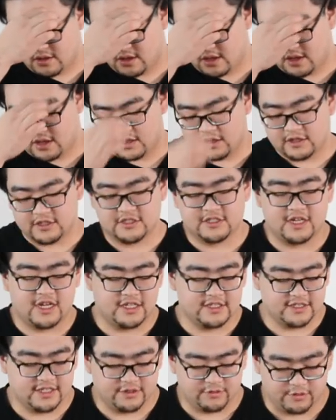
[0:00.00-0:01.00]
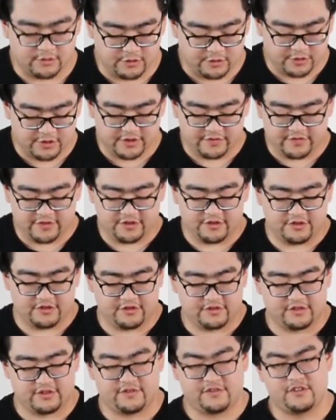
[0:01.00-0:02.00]
And it also has like recording
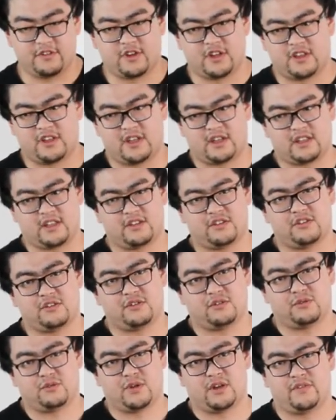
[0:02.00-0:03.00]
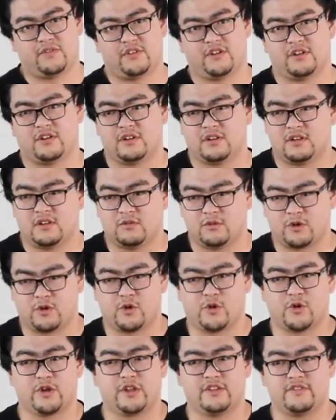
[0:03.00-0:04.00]
features if you connect it to one of your
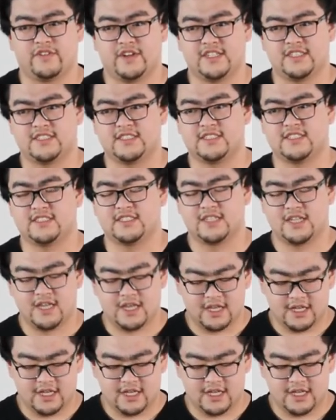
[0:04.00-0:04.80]
recording devices.